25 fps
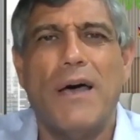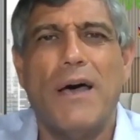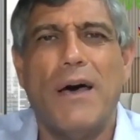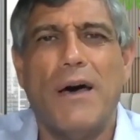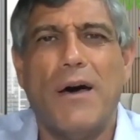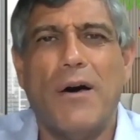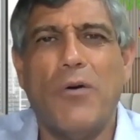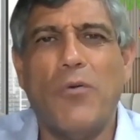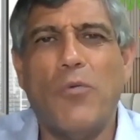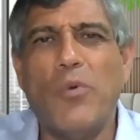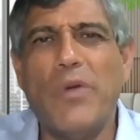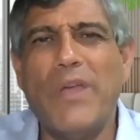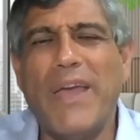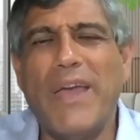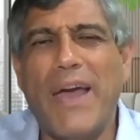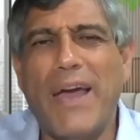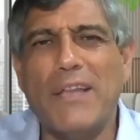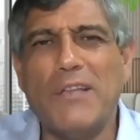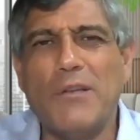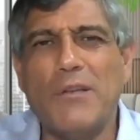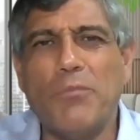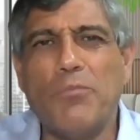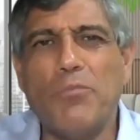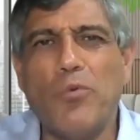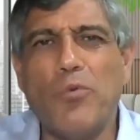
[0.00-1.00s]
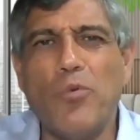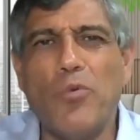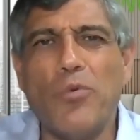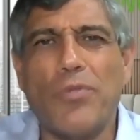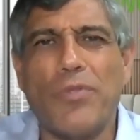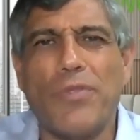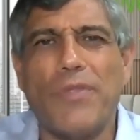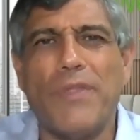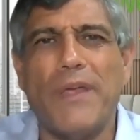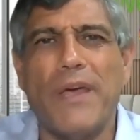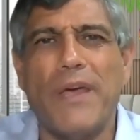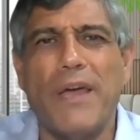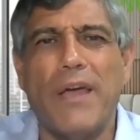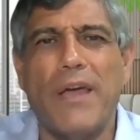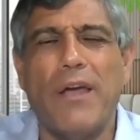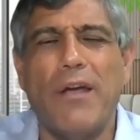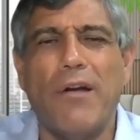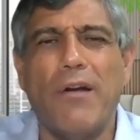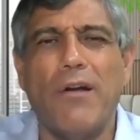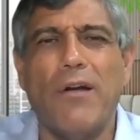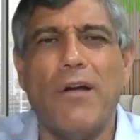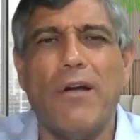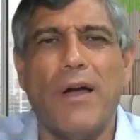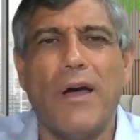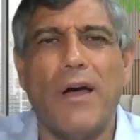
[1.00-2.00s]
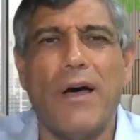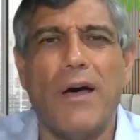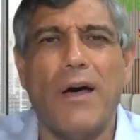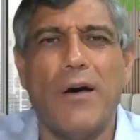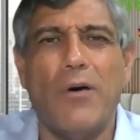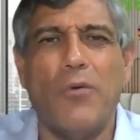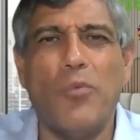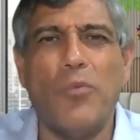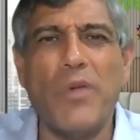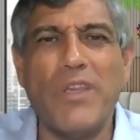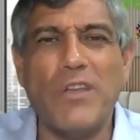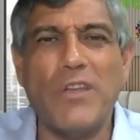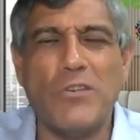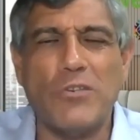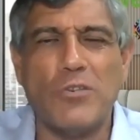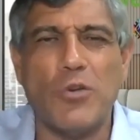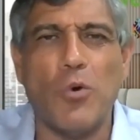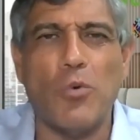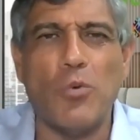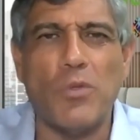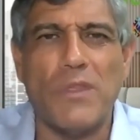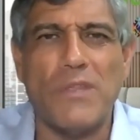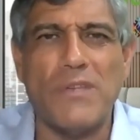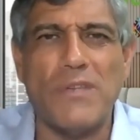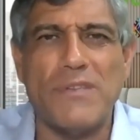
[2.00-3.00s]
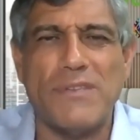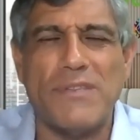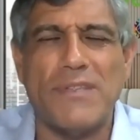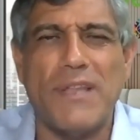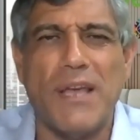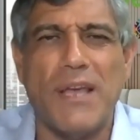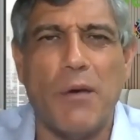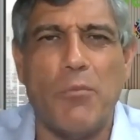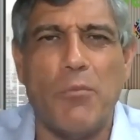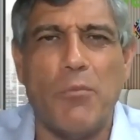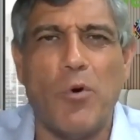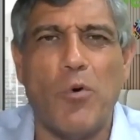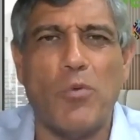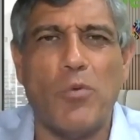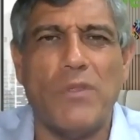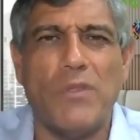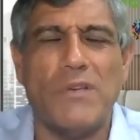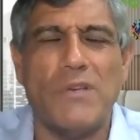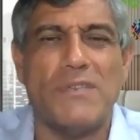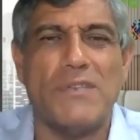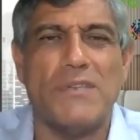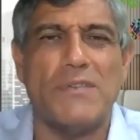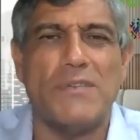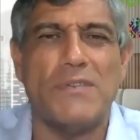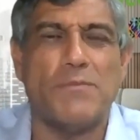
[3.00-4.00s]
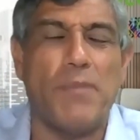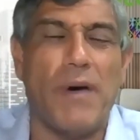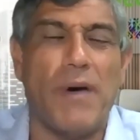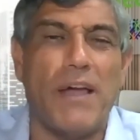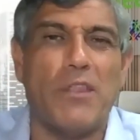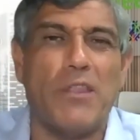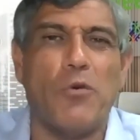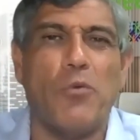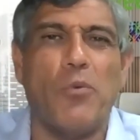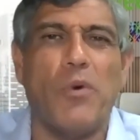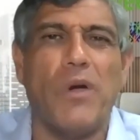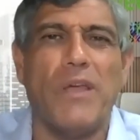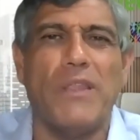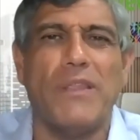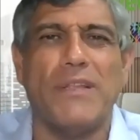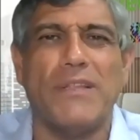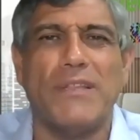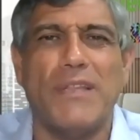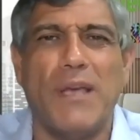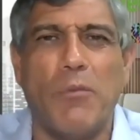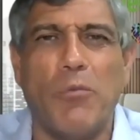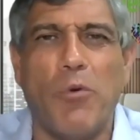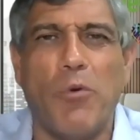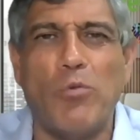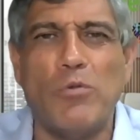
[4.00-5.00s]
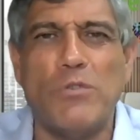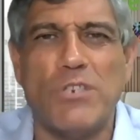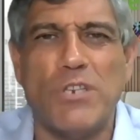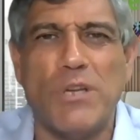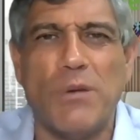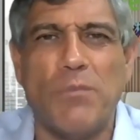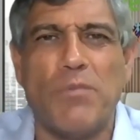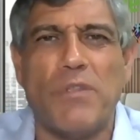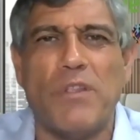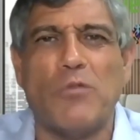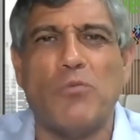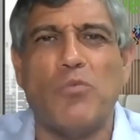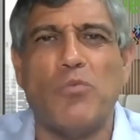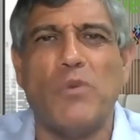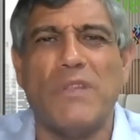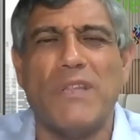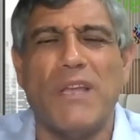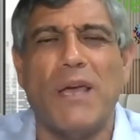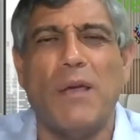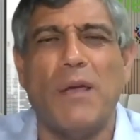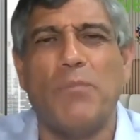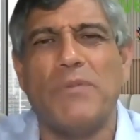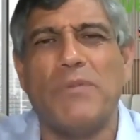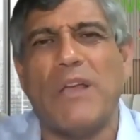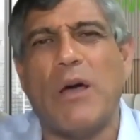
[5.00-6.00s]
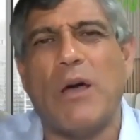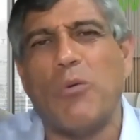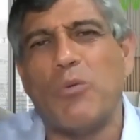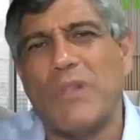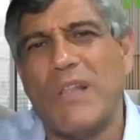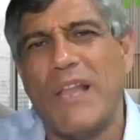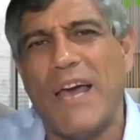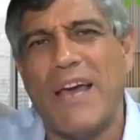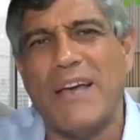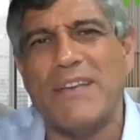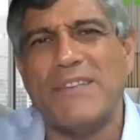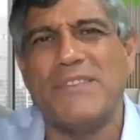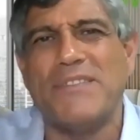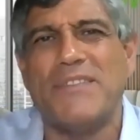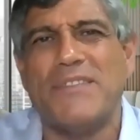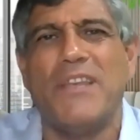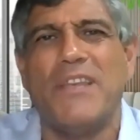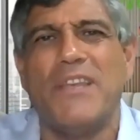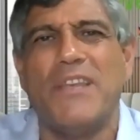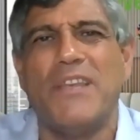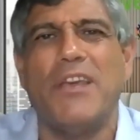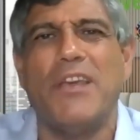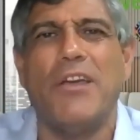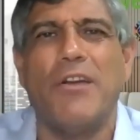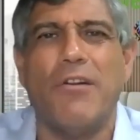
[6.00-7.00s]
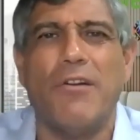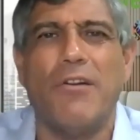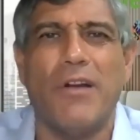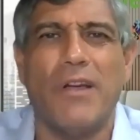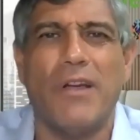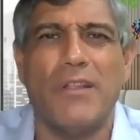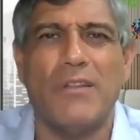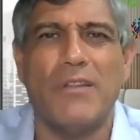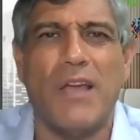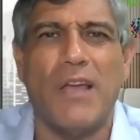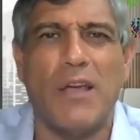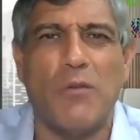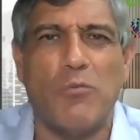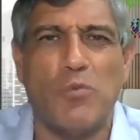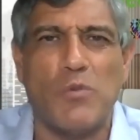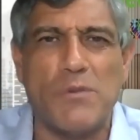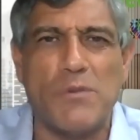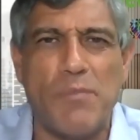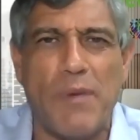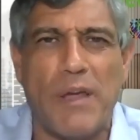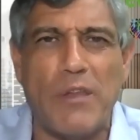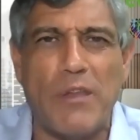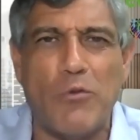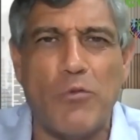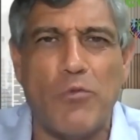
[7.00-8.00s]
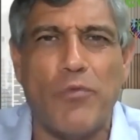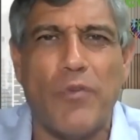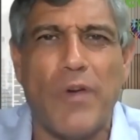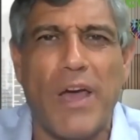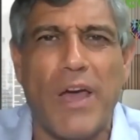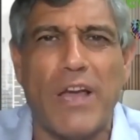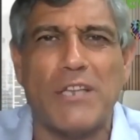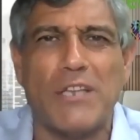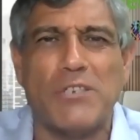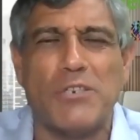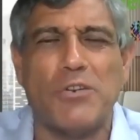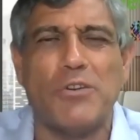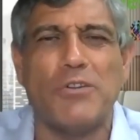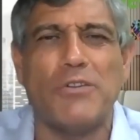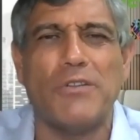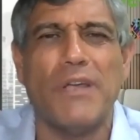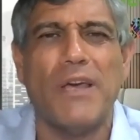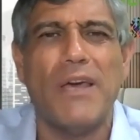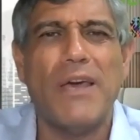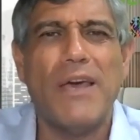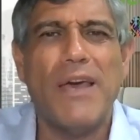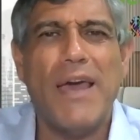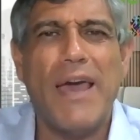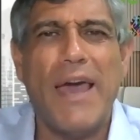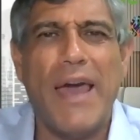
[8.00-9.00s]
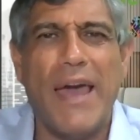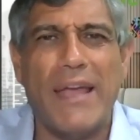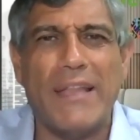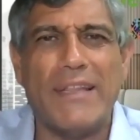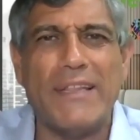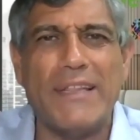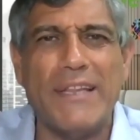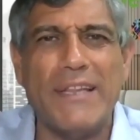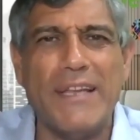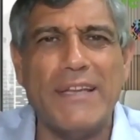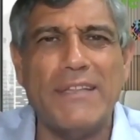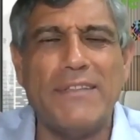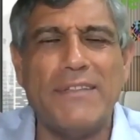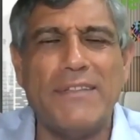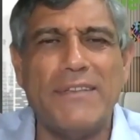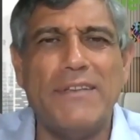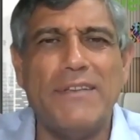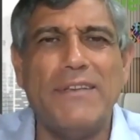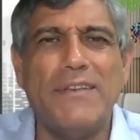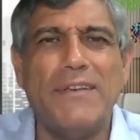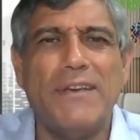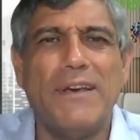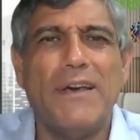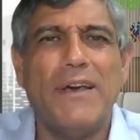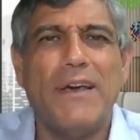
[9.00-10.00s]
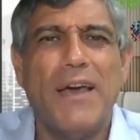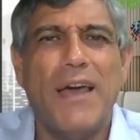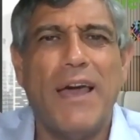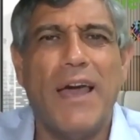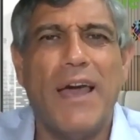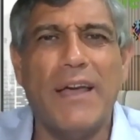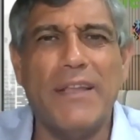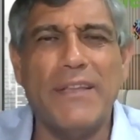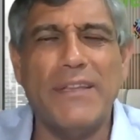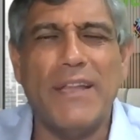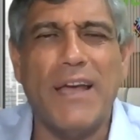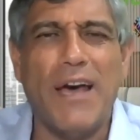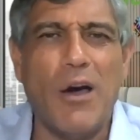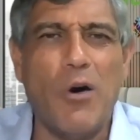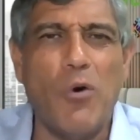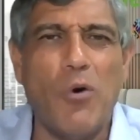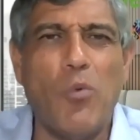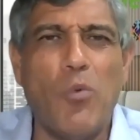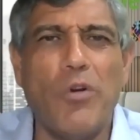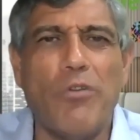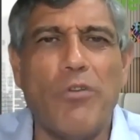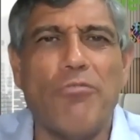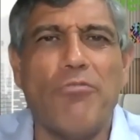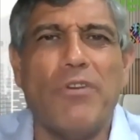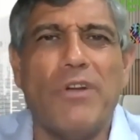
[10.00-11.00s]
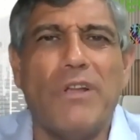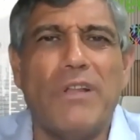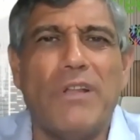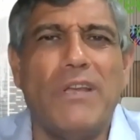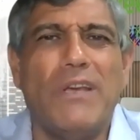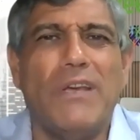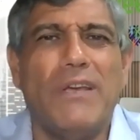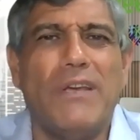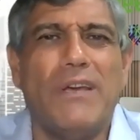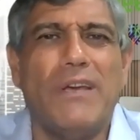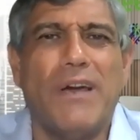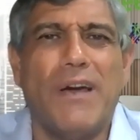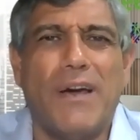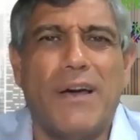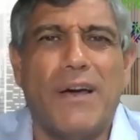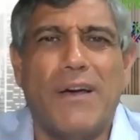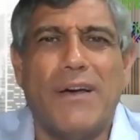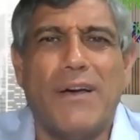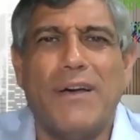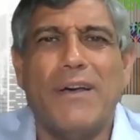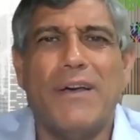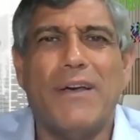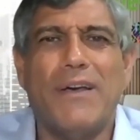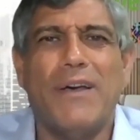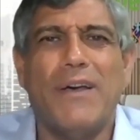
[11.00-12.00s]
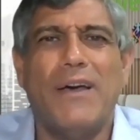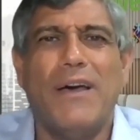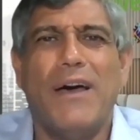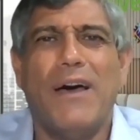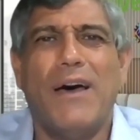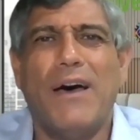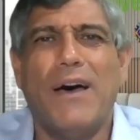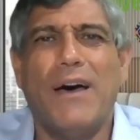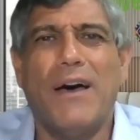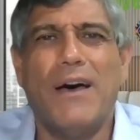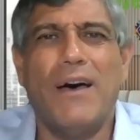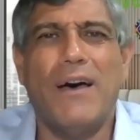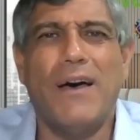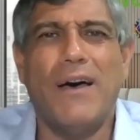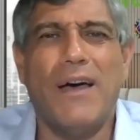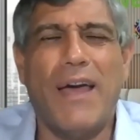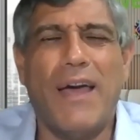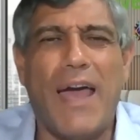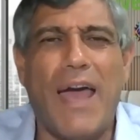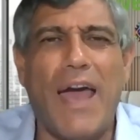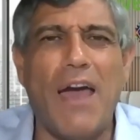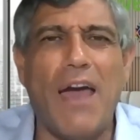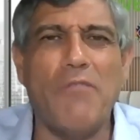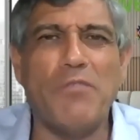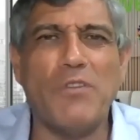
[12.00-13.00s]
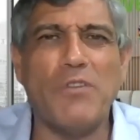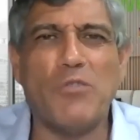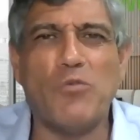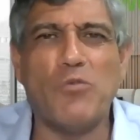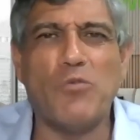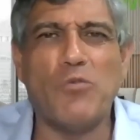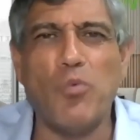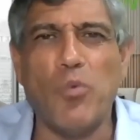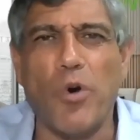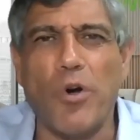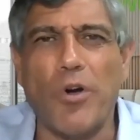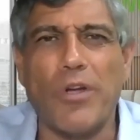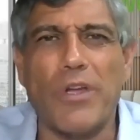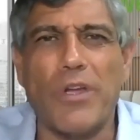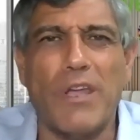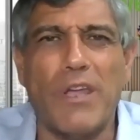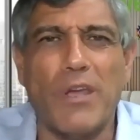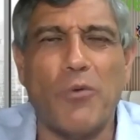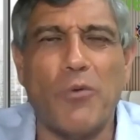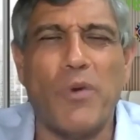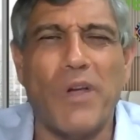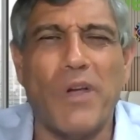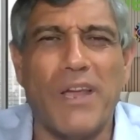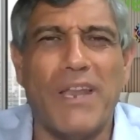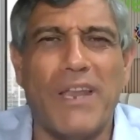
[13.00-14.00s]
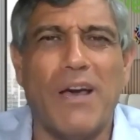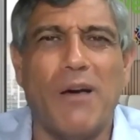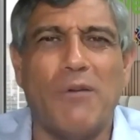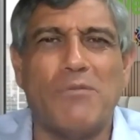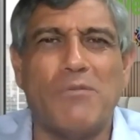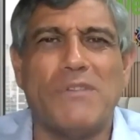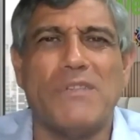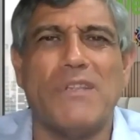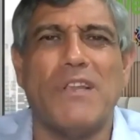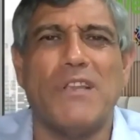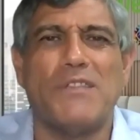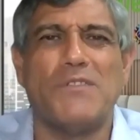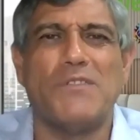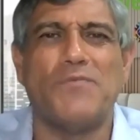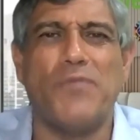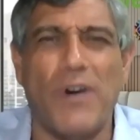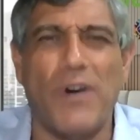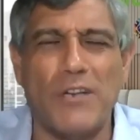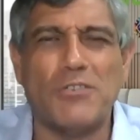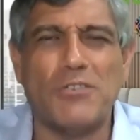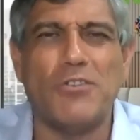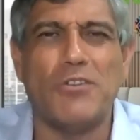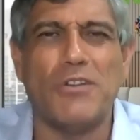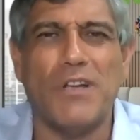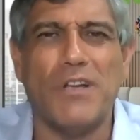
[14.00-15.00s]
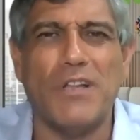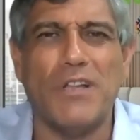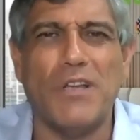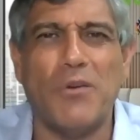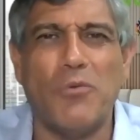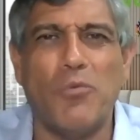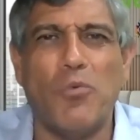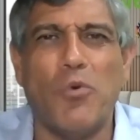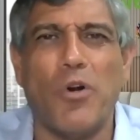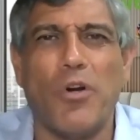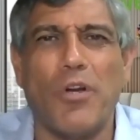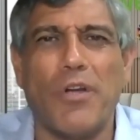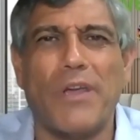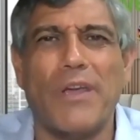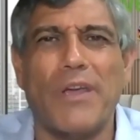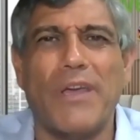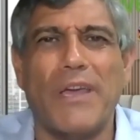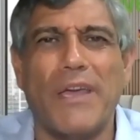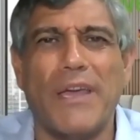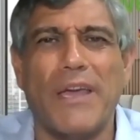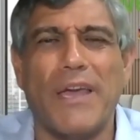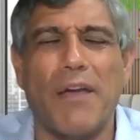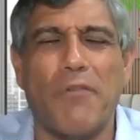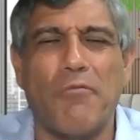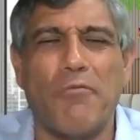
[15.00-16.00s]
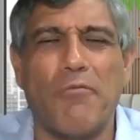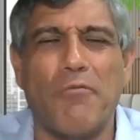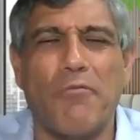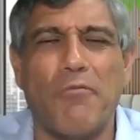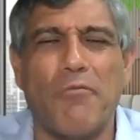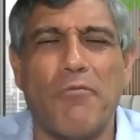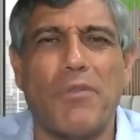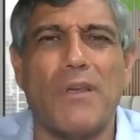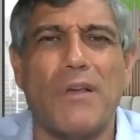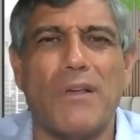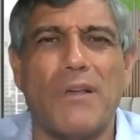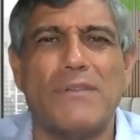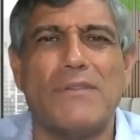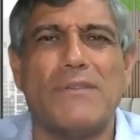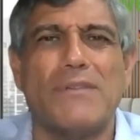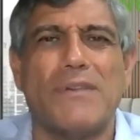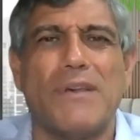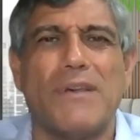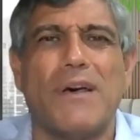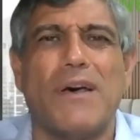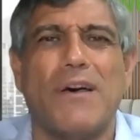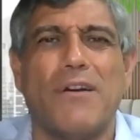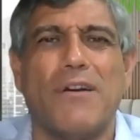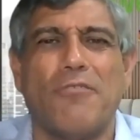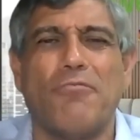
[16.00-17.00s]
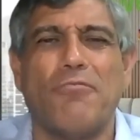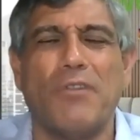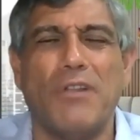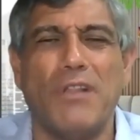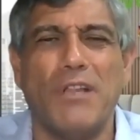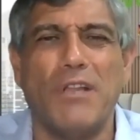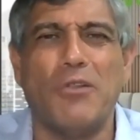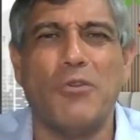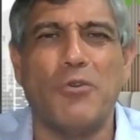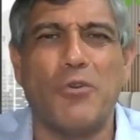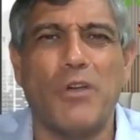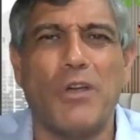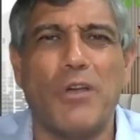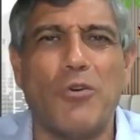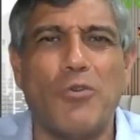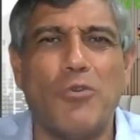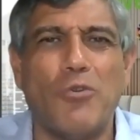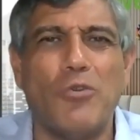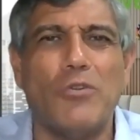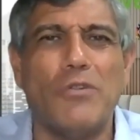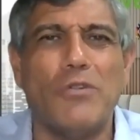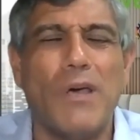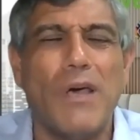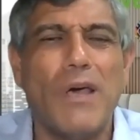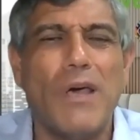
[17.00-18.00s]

We had a booth there. We showed this demo. This is, by the way, the demo chip that we taped out last year and was manufactured at Leti. And now we really have it working. We announced that it's functionally working. Everything's really looking good.